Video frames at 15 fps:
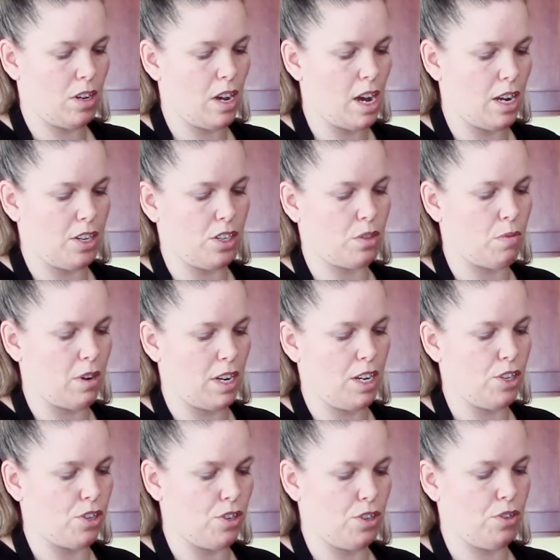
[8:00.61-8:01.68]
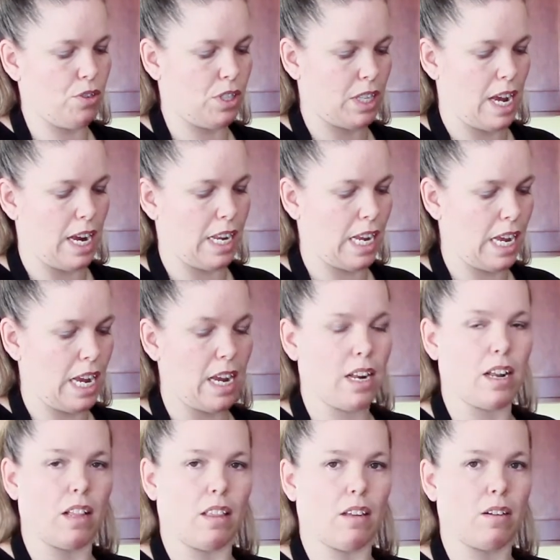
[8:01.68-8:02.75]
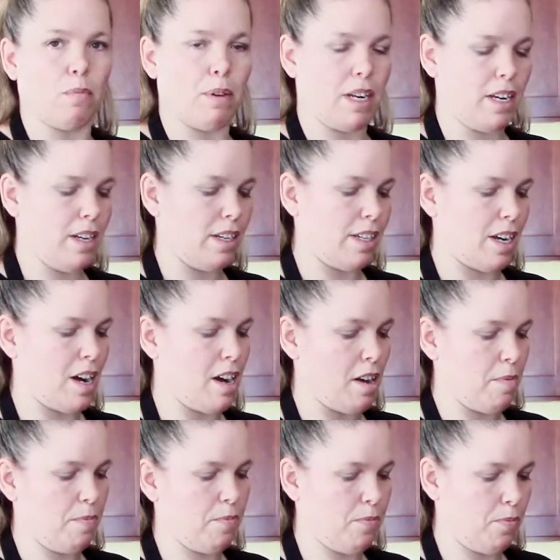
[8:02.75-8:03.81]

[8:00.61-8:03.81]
I just want to introduce that heat a little bit at a time.